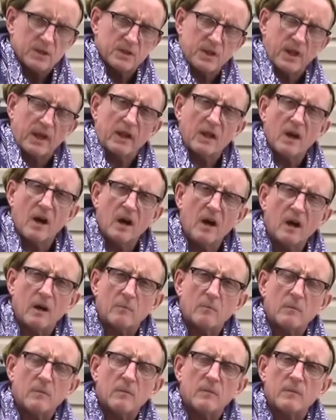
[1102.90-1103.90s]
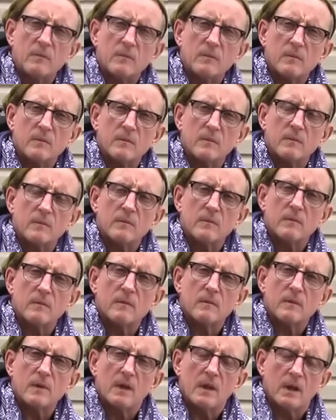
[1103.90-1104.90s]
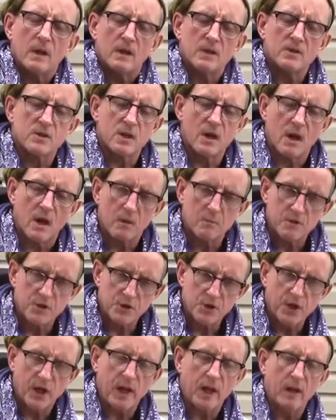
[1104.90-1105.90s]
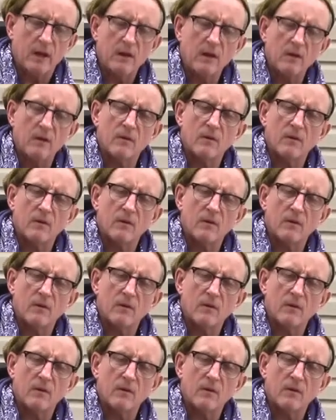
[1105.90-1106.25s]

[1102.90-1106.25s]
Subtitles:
stay calm. As calm as you can.